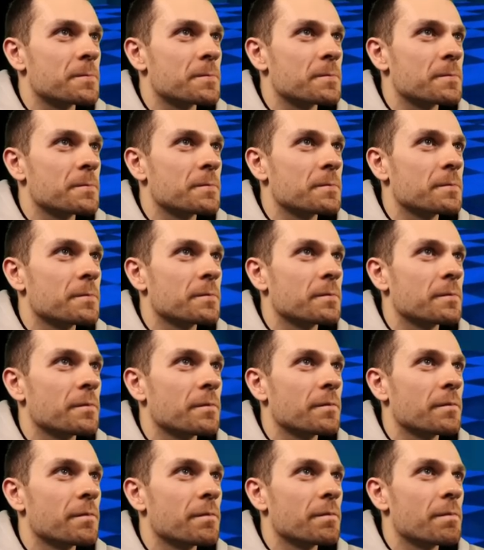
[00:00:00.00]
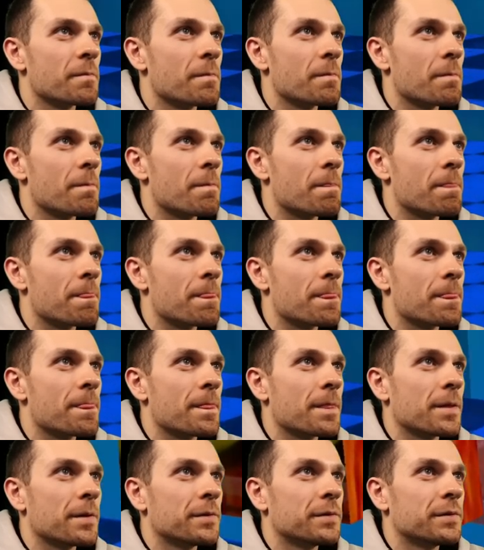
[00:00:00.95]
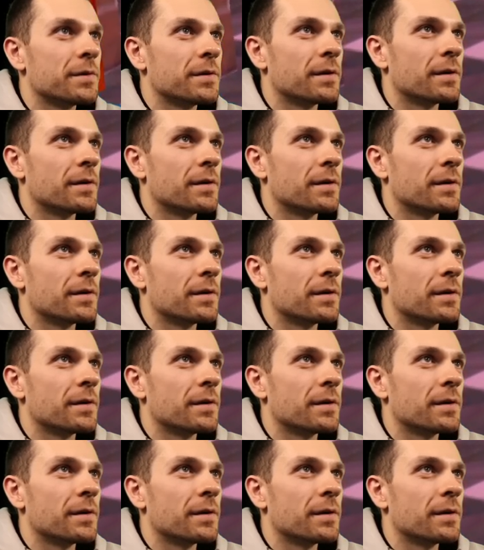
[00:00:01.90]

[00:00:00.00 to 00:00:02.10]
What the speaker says: Nobody speaks.